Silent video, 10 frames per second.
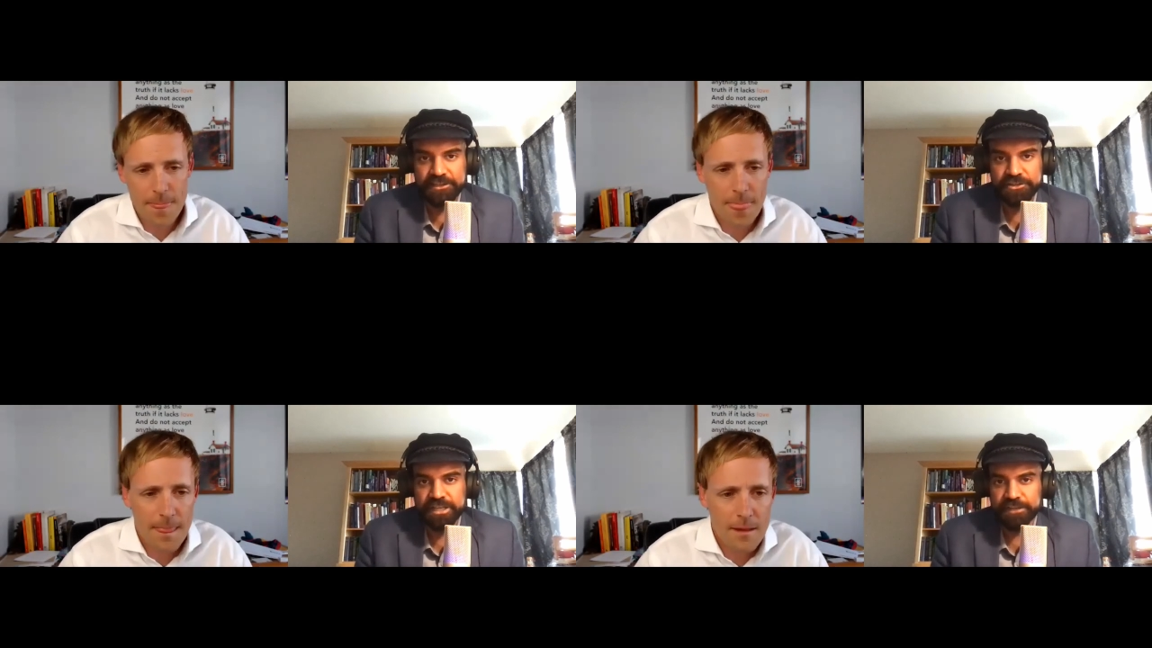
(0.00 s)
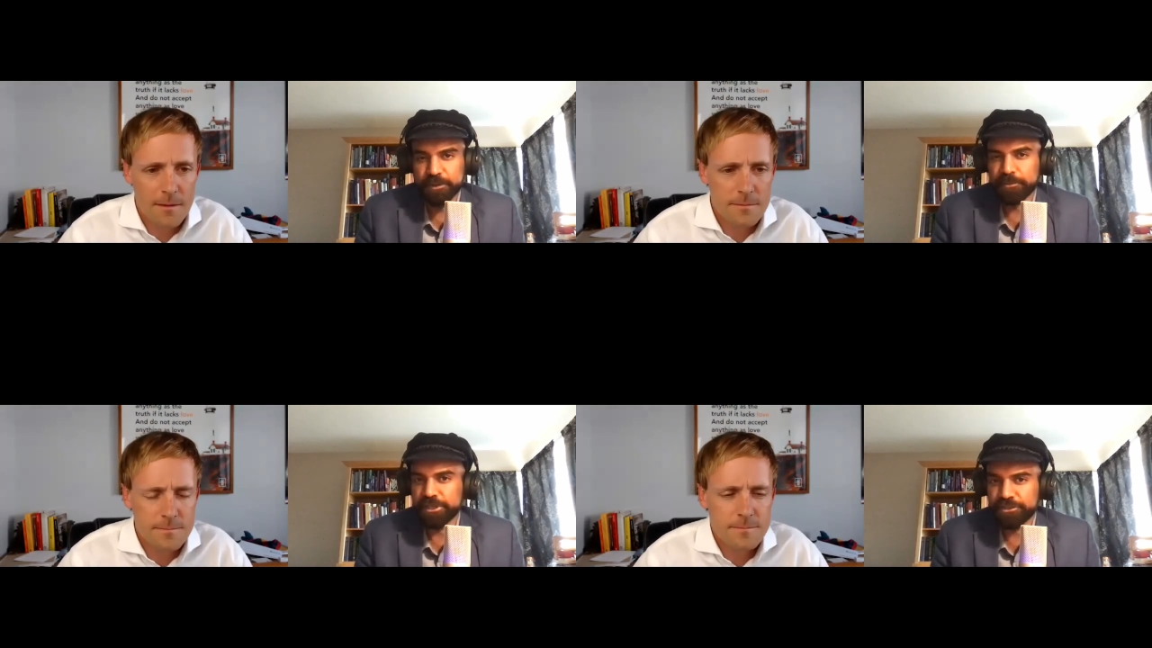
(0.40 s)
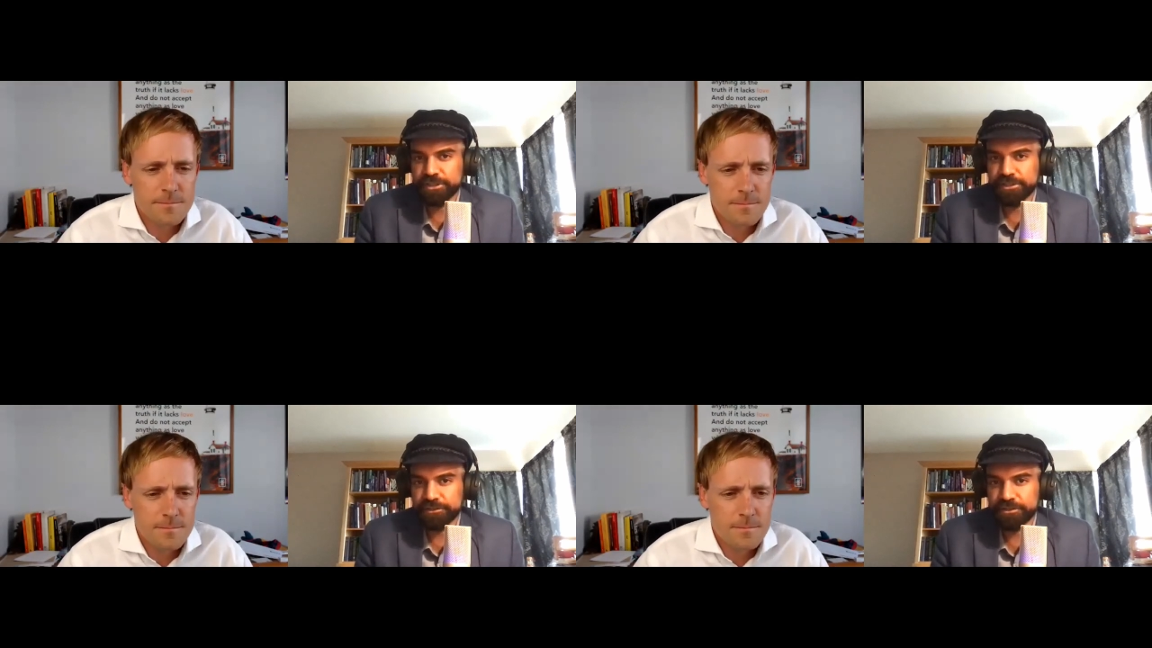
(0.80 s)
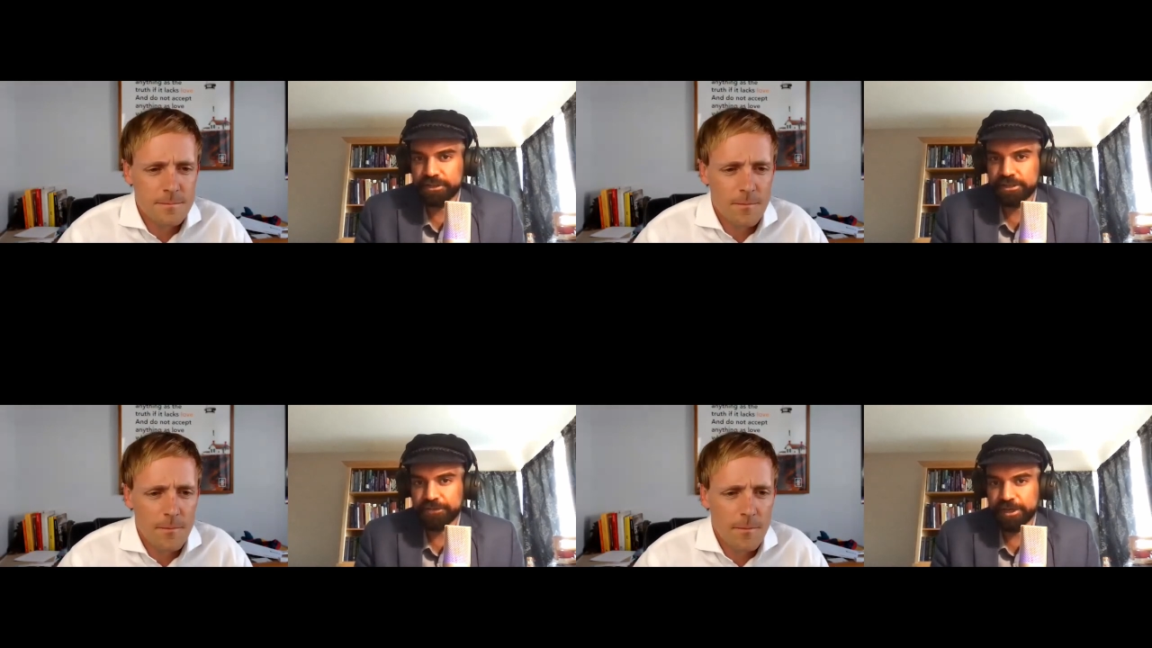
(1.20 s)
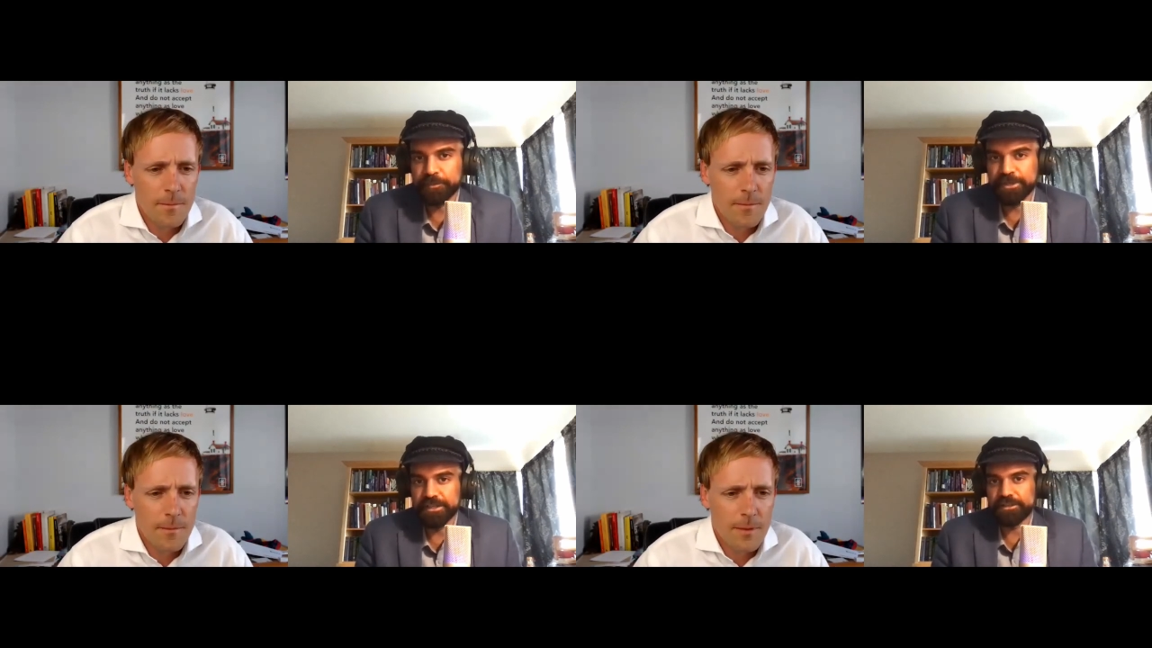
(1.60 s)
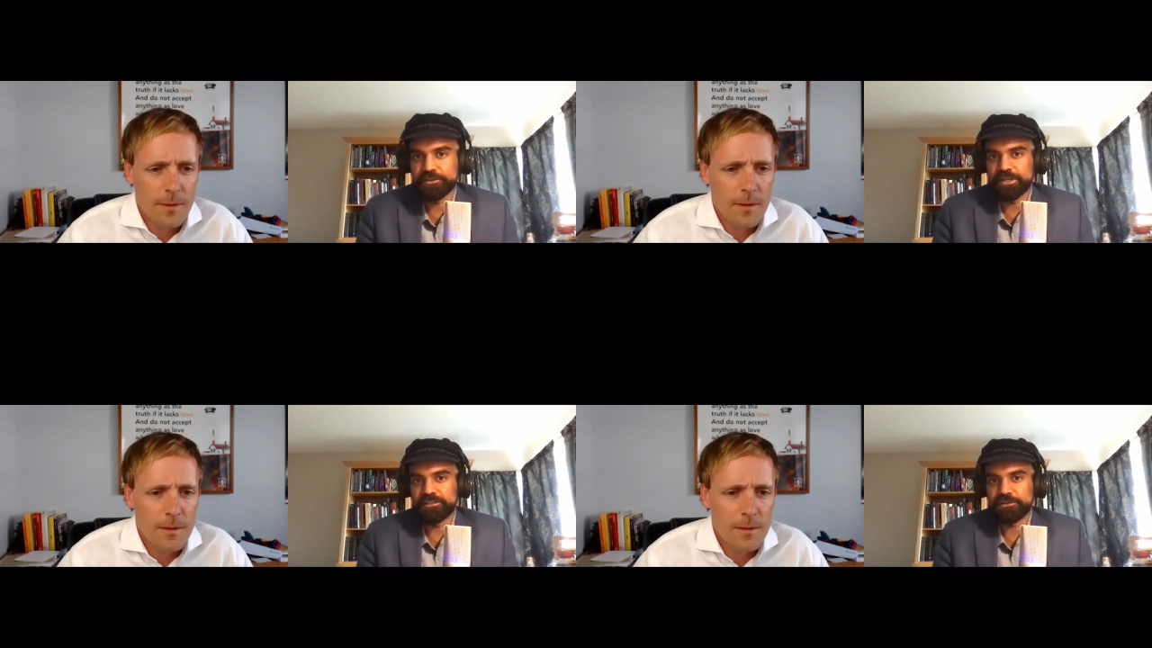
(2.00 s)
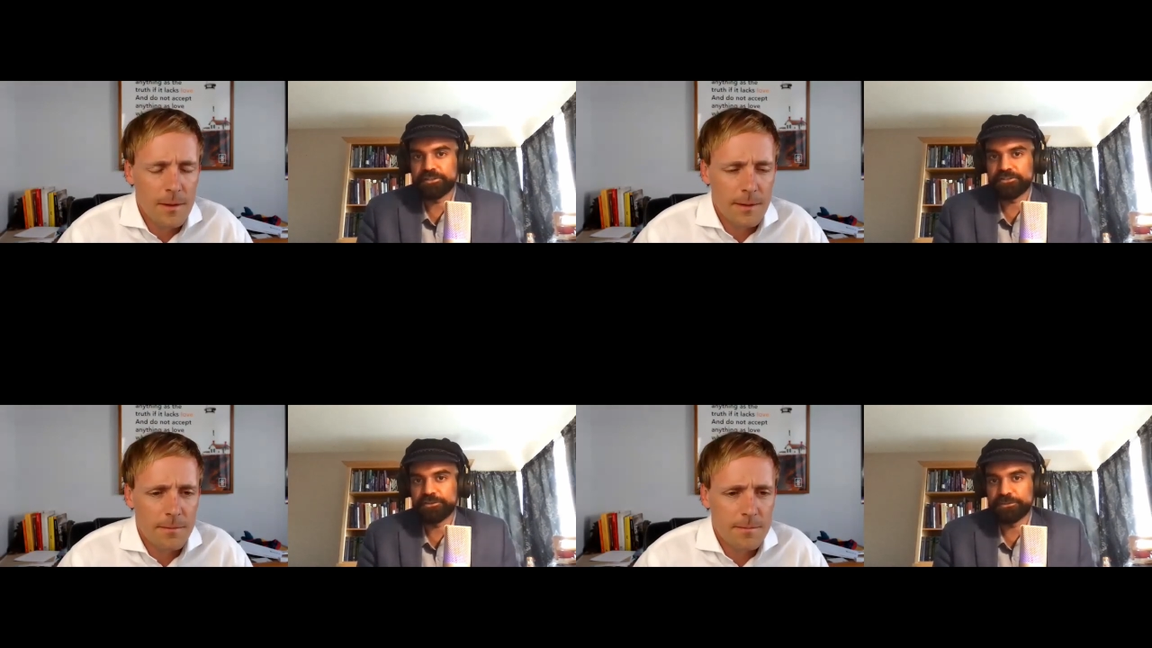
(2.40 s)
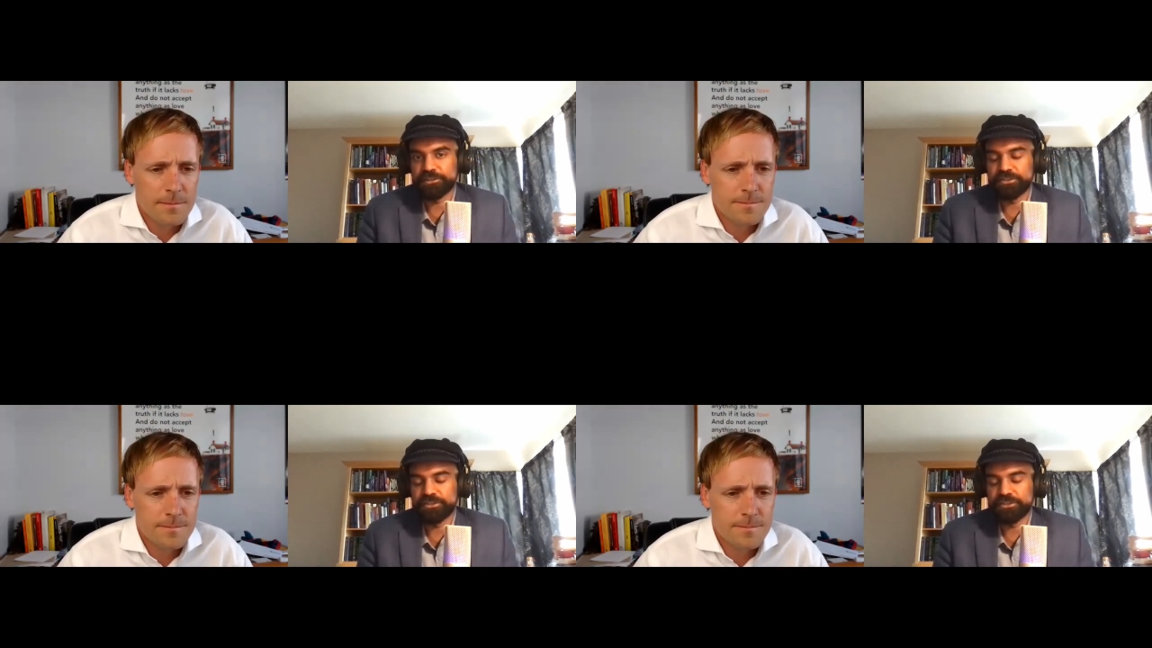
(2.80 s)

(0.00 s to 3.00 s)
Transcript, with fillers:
Speaker 1: actually get from christians a fair bit right christians yes.